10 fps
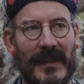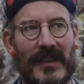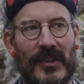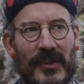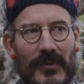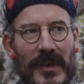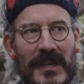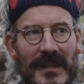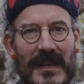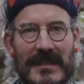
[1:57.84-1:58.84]
they're the
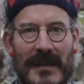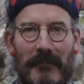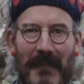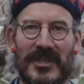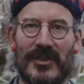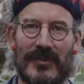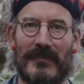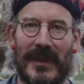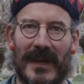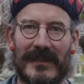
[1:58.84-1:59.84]
3 things that a
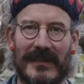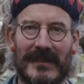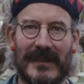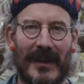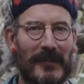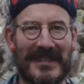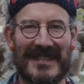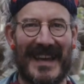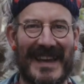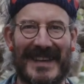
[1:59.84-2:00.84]
mushroom does. And I'm not
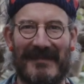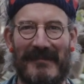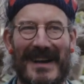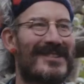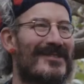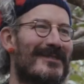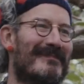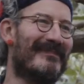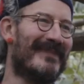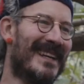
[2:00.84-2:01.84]
saying I'm a mushroom.
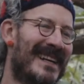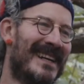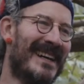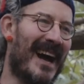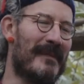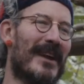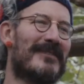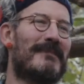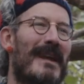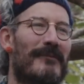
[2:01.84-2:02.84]
I mean, I've spent